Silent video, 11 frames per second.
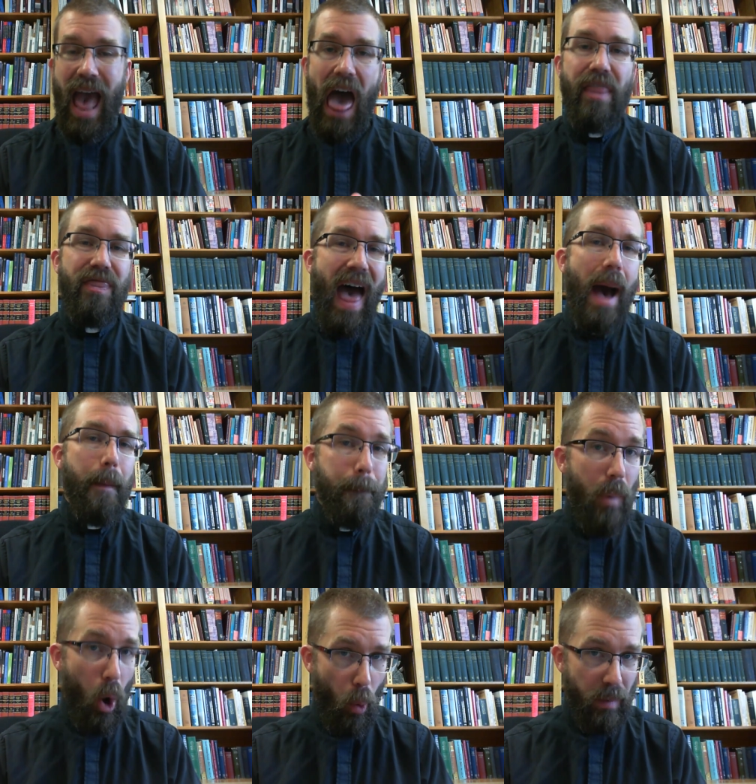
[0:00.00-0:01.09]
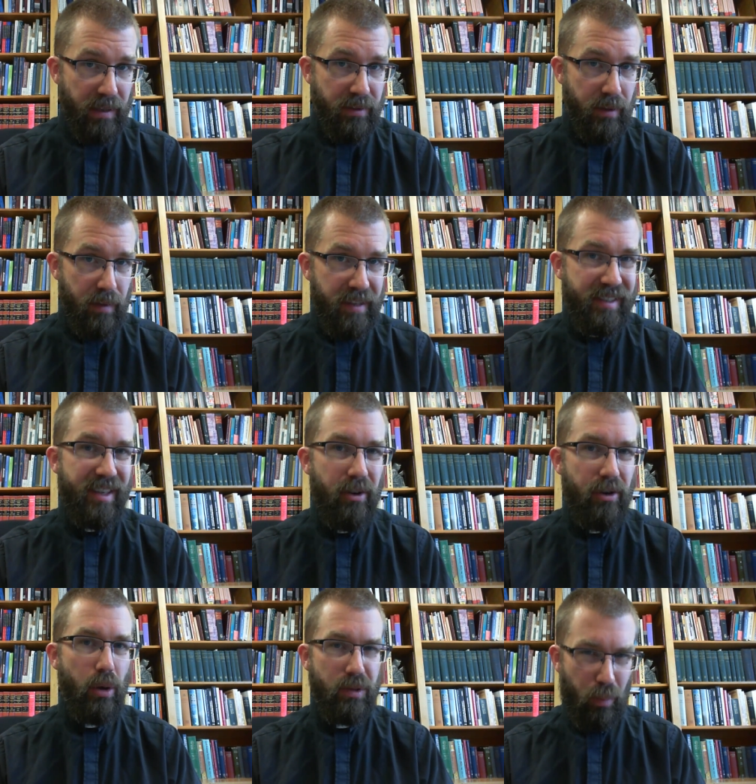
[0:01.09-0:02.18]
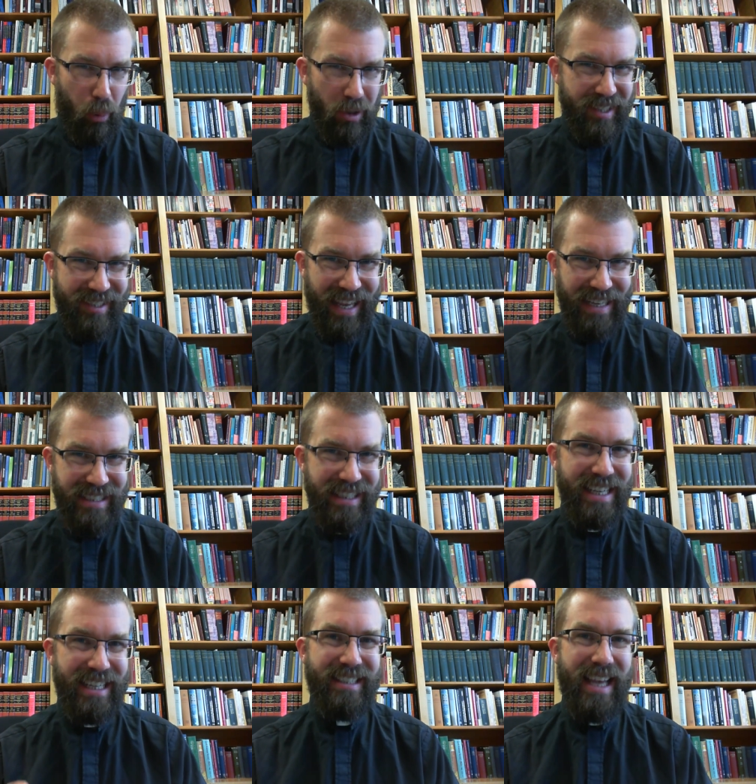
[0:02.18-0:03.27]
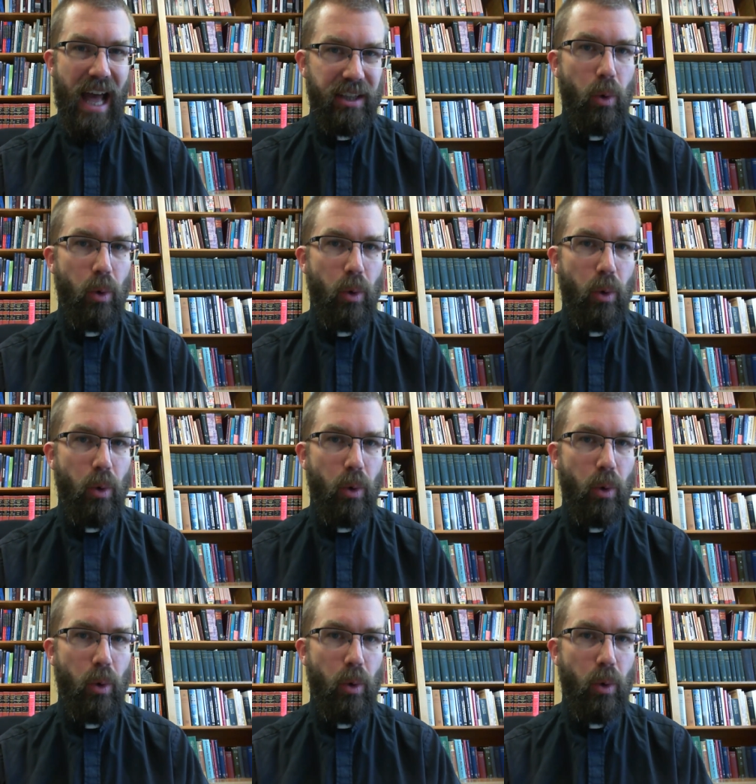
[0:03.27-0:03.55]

At that moment, the sinner knows precisely and exactly